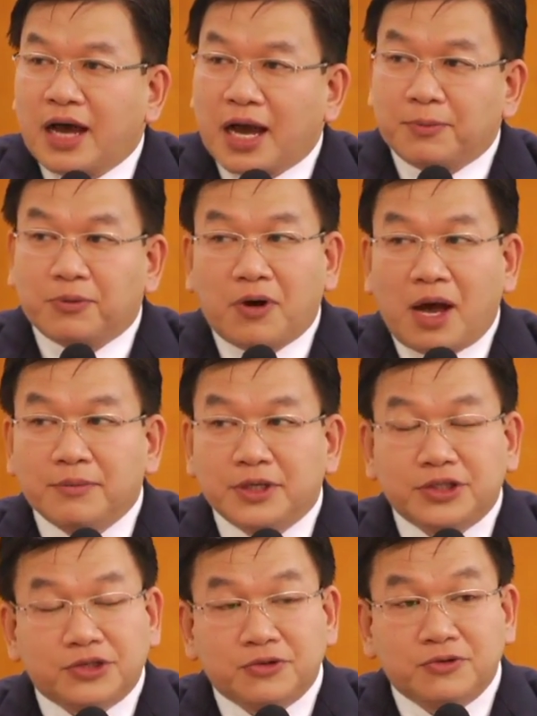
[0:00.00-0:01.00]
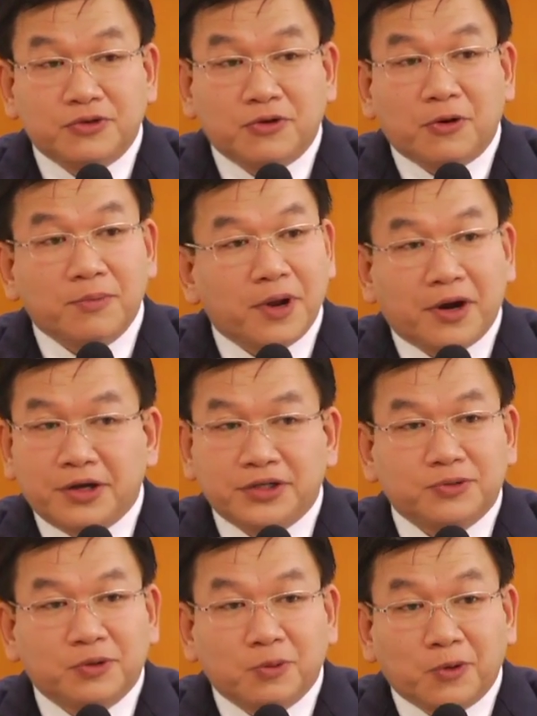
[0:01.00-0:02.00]
I promise you, your
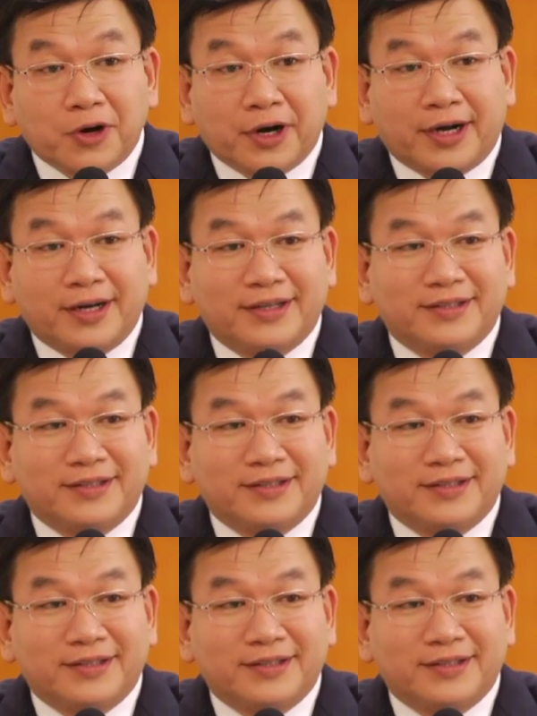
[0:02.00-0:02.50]
marriage will work.